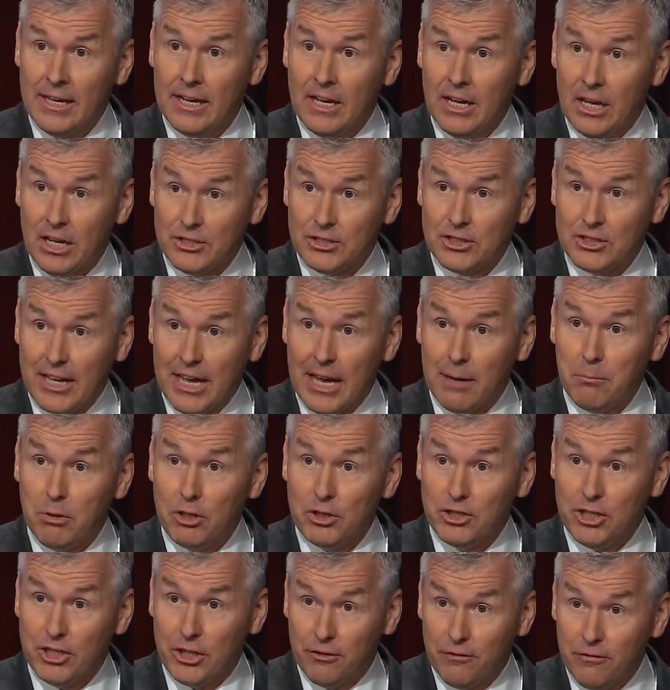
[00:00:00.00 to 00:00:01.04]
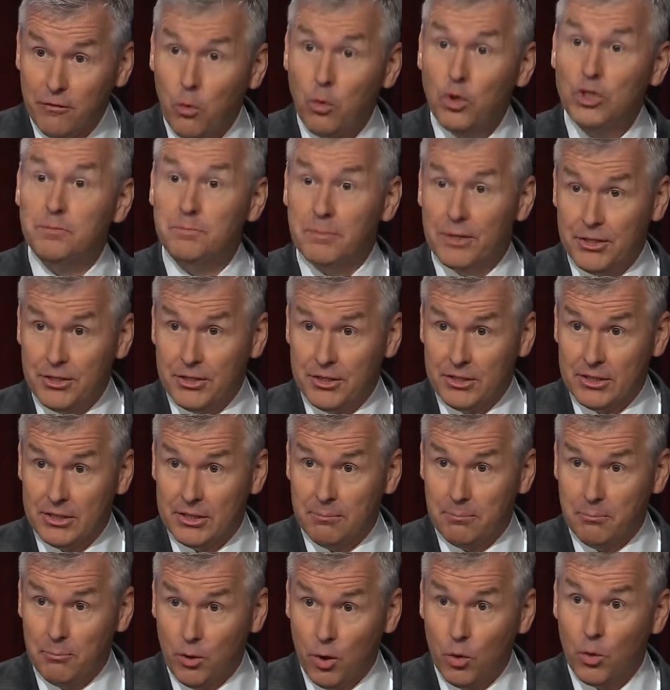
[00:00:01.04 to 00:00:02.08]
establish an enforcement
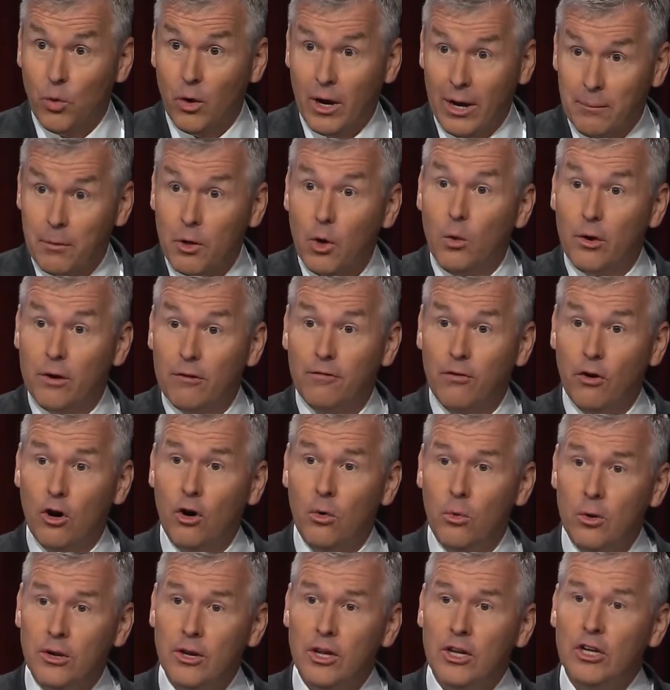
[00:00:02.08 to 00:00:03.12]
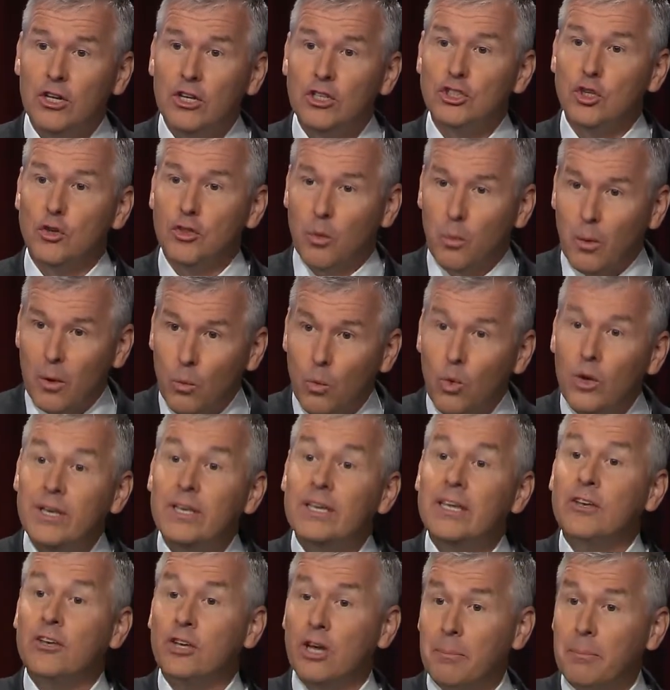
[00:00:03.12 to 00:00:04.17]
program going forward so that we wouldn't
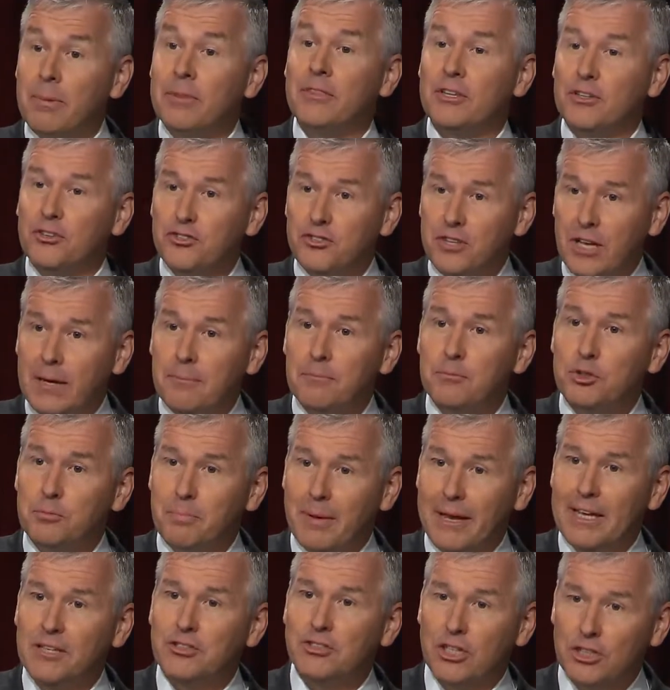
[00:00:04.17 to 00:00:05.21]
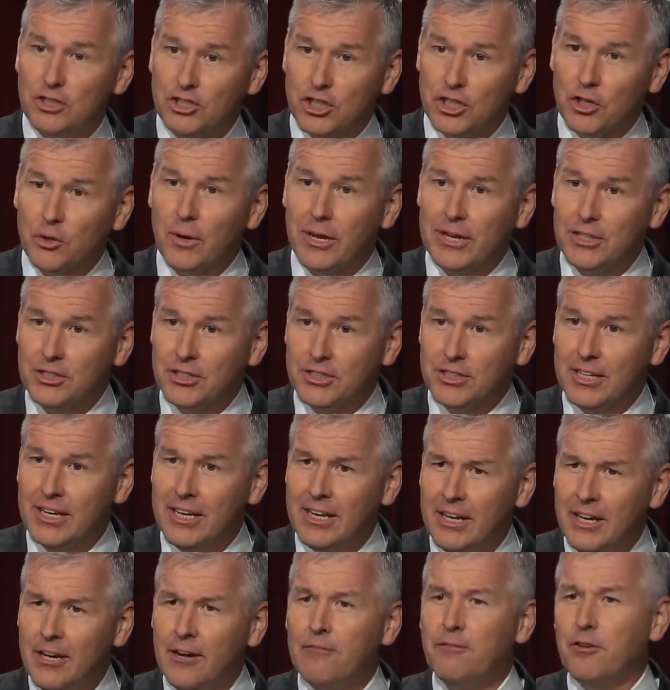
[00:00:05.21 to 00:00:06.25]
end up in this same space a generation
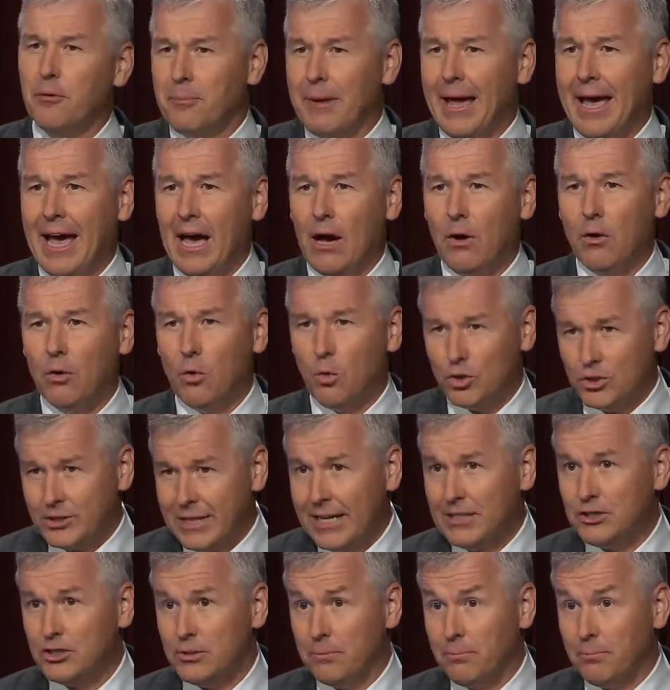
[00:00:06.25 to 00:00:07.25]
from now. Of course, that's the